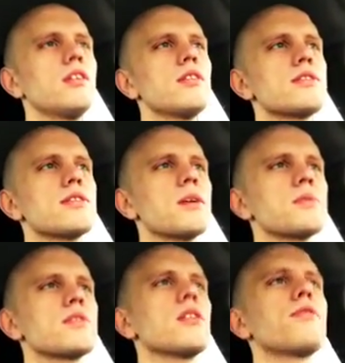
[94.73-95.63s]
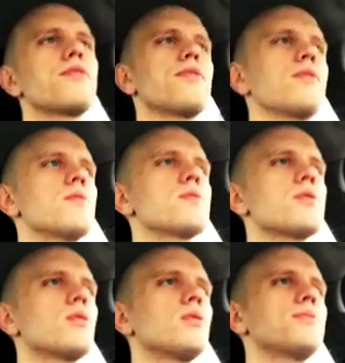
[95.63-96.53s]
this type of stuff.
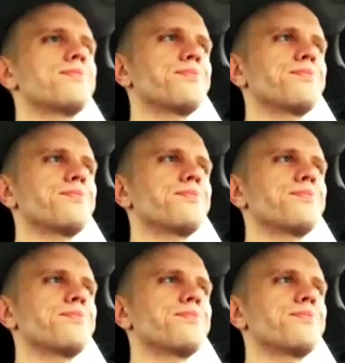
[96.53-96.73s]
So